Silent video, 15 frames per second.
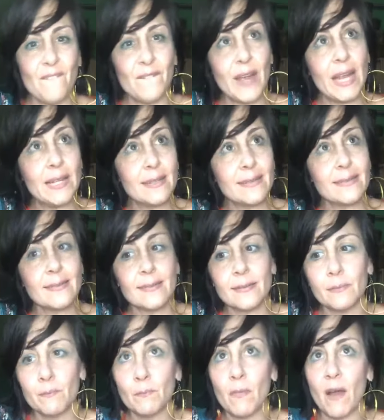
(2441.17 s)
fence,
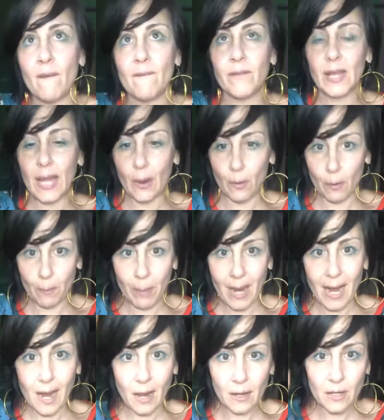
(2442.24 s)
flower
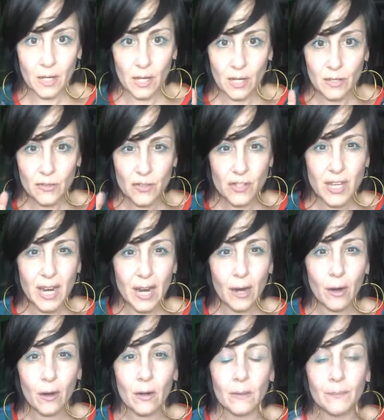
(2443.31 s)
pot,
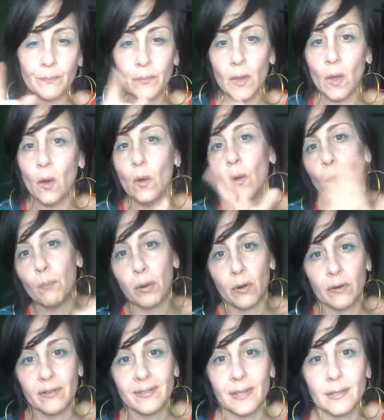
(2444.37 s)
chair,
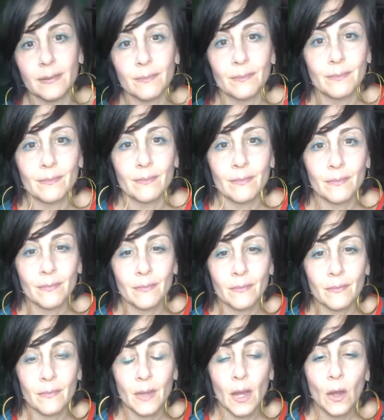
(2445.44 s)
person.
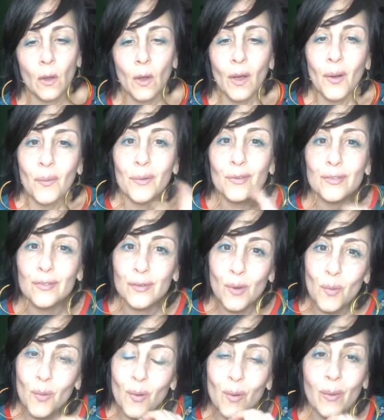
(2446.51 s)
We're
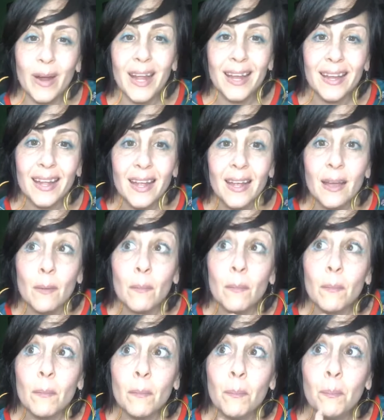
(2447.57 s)
so quick,
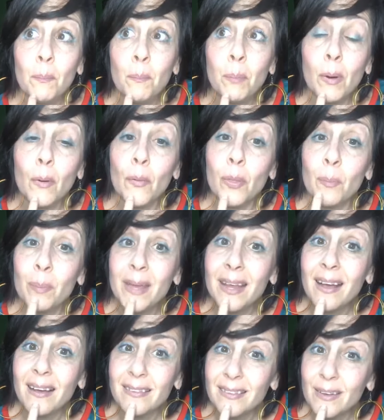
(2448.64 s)
both
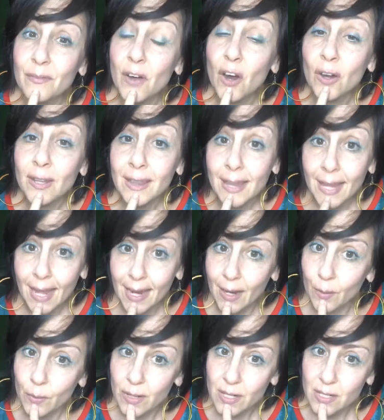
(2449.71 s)
because of our
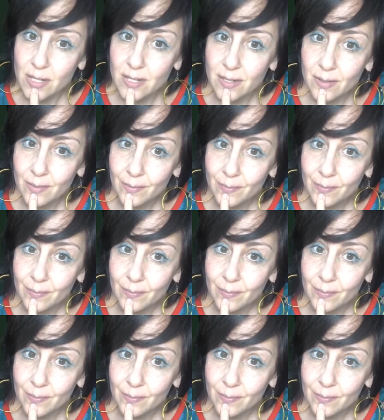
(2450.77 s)
language